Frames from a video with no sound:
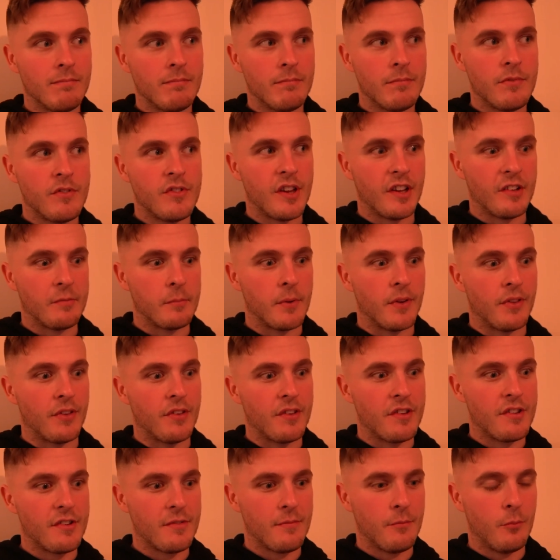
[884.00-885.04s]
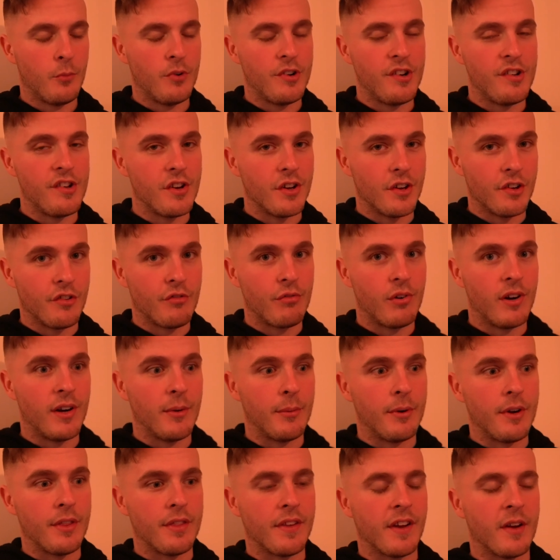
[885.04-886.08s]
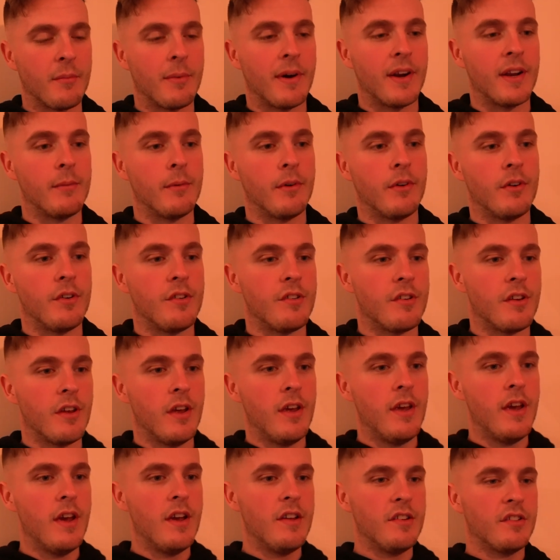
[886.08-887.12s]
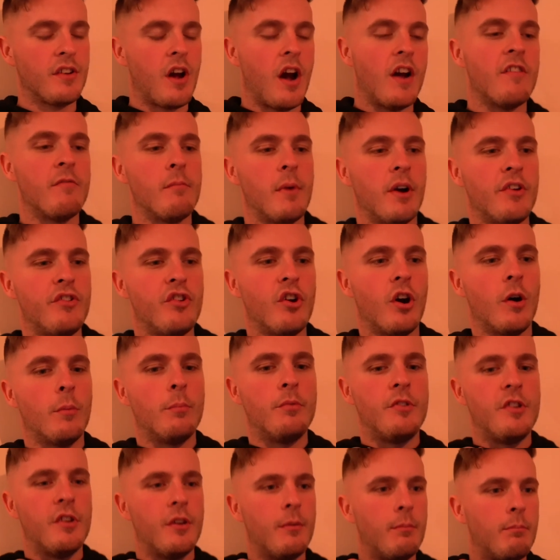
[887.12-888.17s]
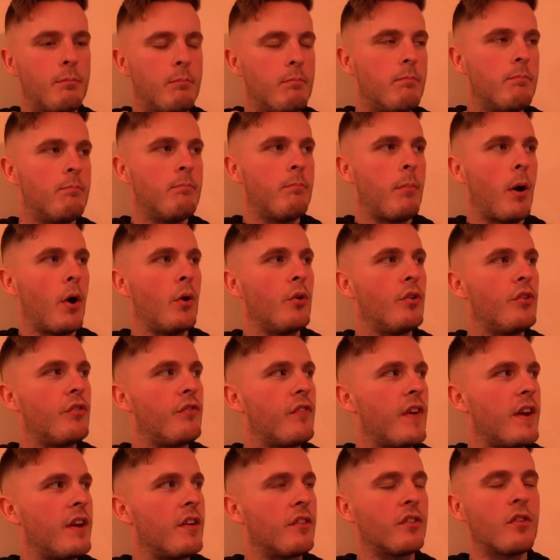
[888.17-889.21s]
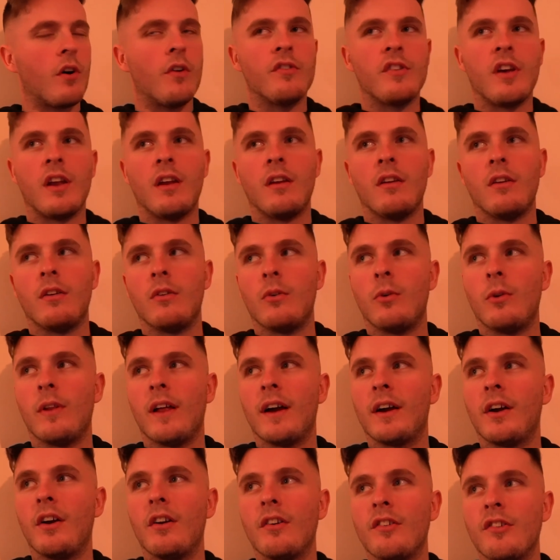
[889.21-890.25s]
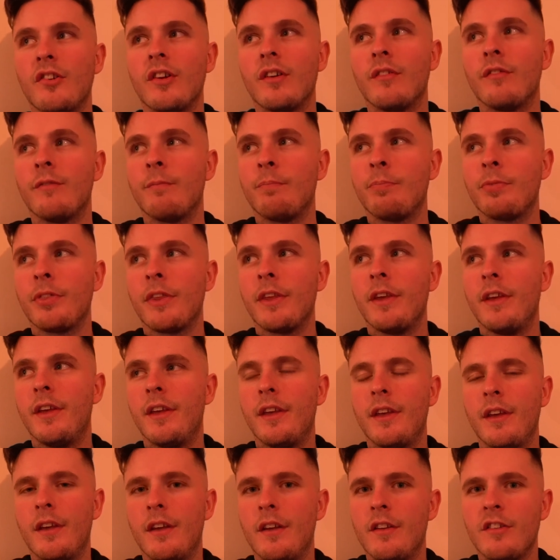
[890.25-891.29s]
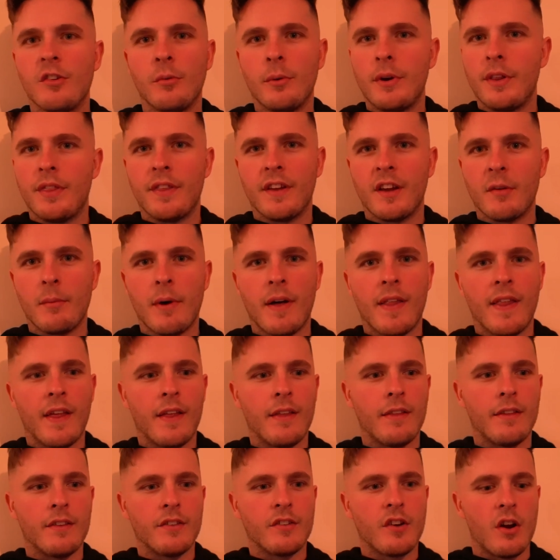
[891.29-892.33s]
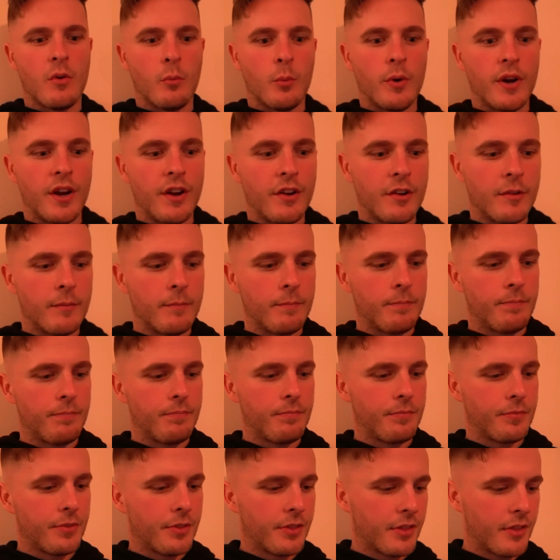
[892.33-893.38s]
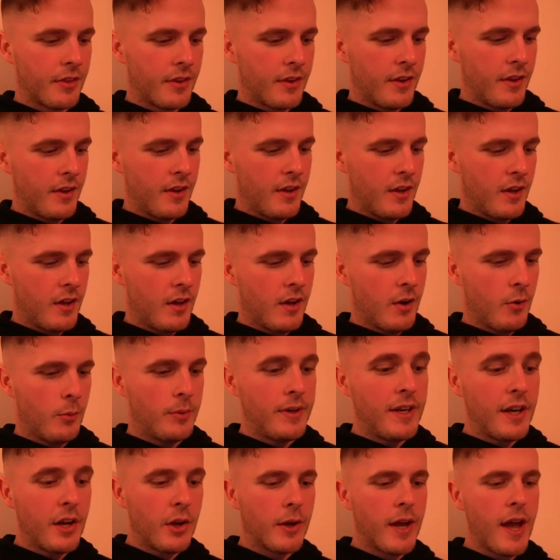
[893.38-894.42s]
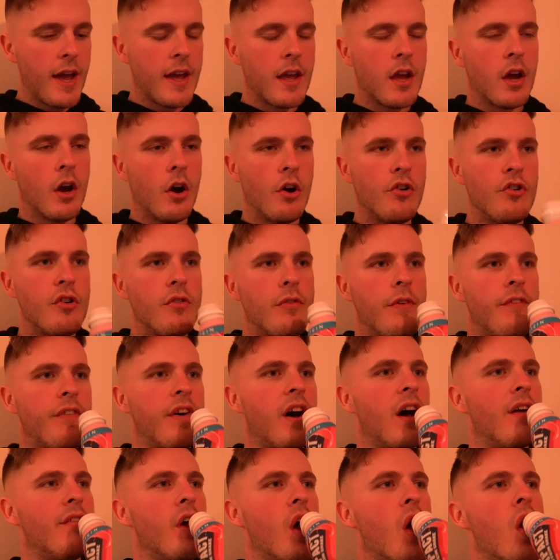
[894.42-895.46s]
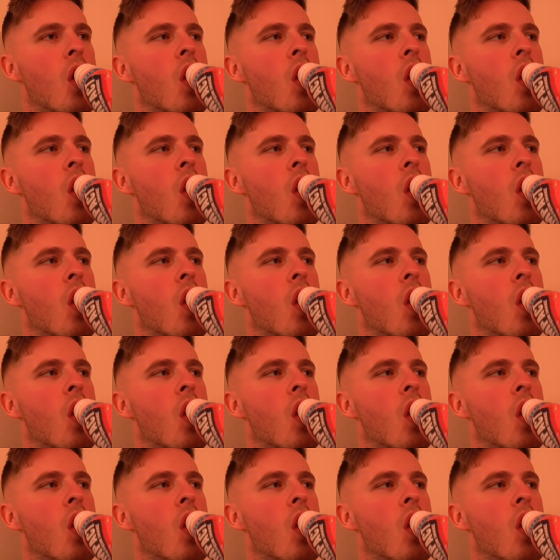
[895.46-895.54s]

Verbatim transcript: six months, which is nuts really when you think about it because it's kind of my job to post fitness content and all that kind of stuff. So when you think about that, it's kind of weird. We did okay, 100 for five.